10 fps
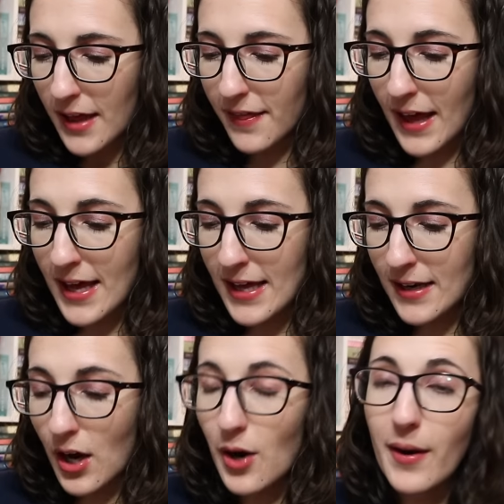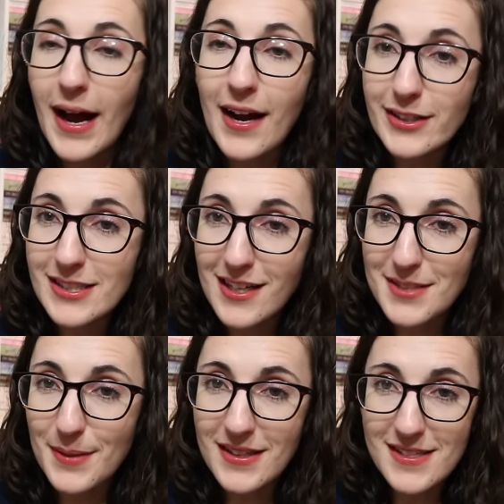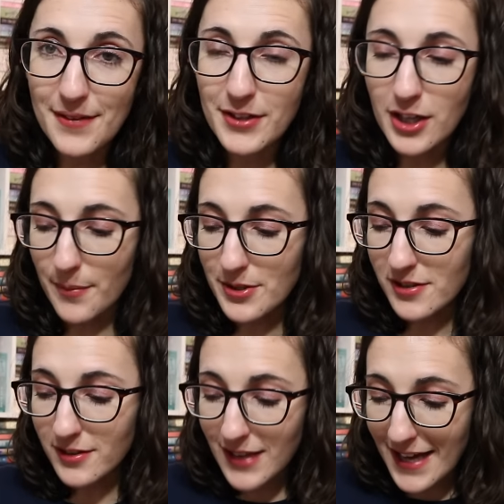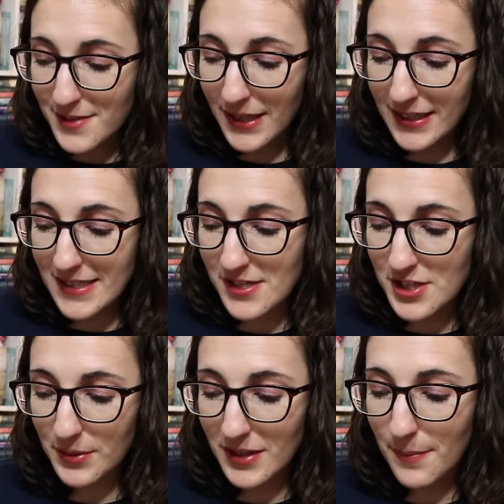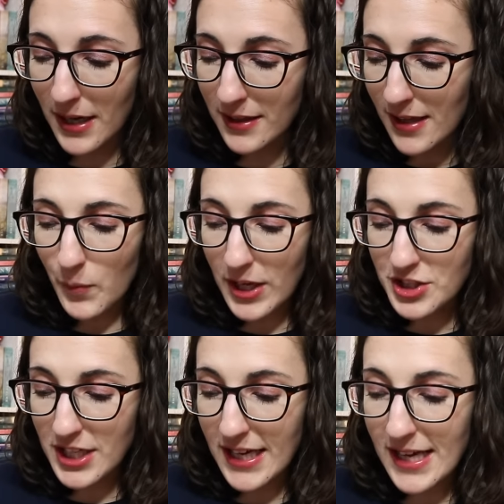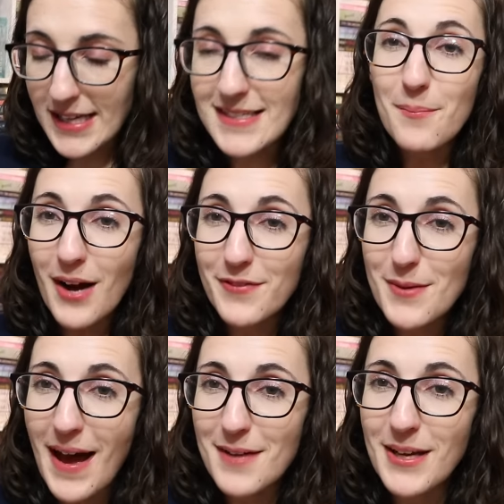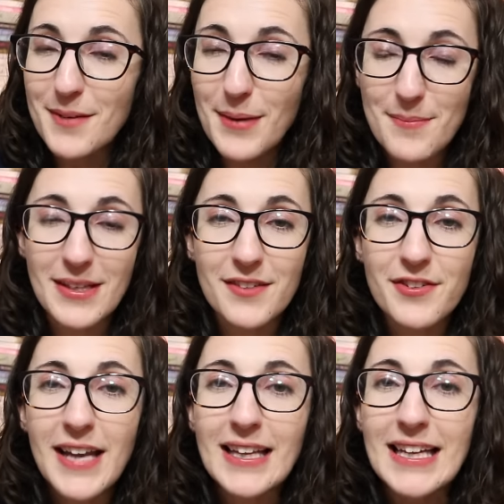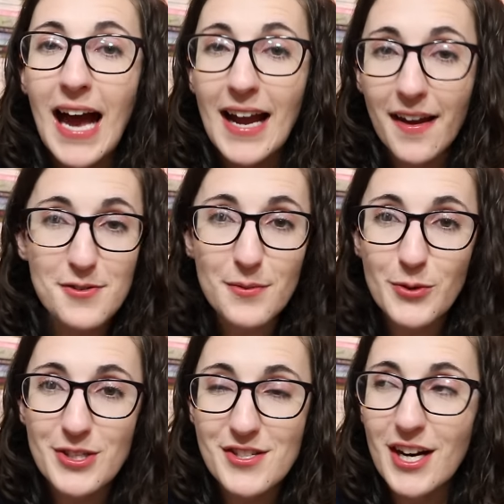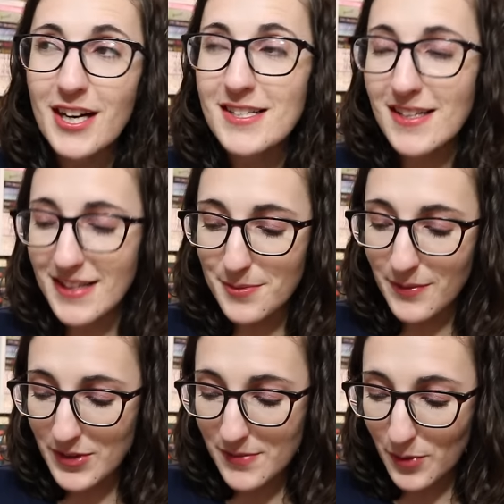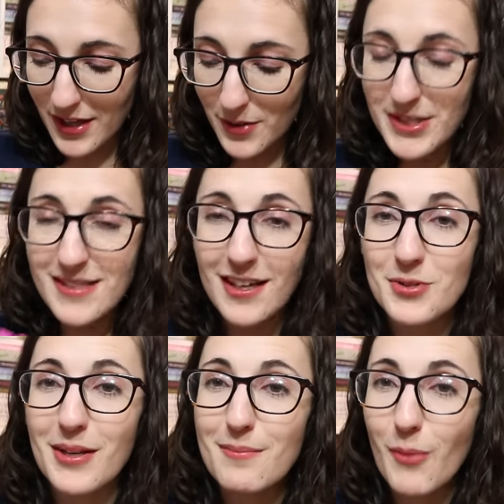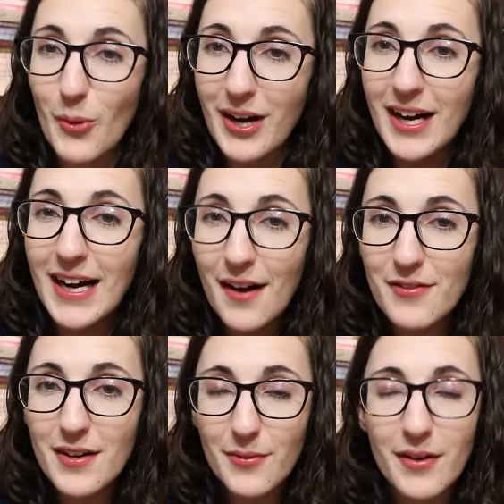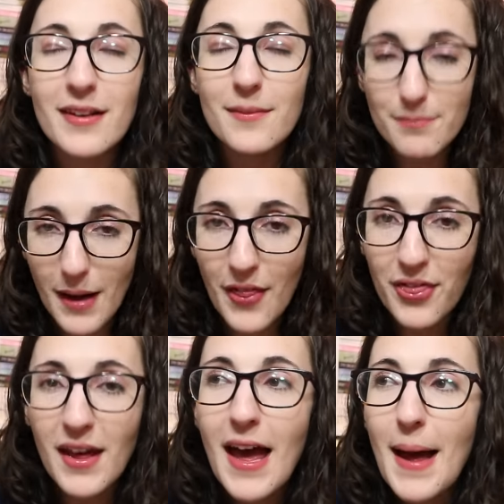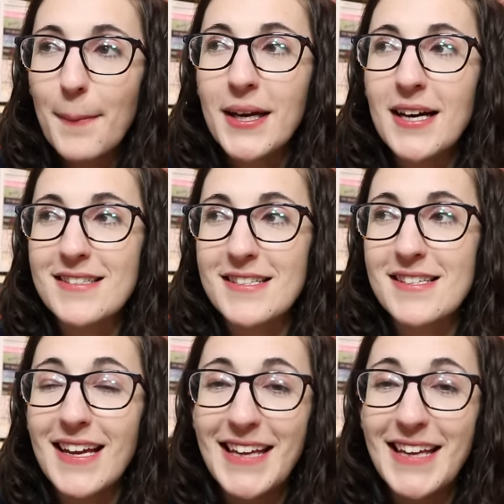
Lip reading: Then, oh, I already talked about the Stephanie Garber. So the last one I listened to in the month, which is Mafia Madman by Mila Finelli. I gave this one 4 stars. This one was one of the ones I enjoyed more of the month, because this is a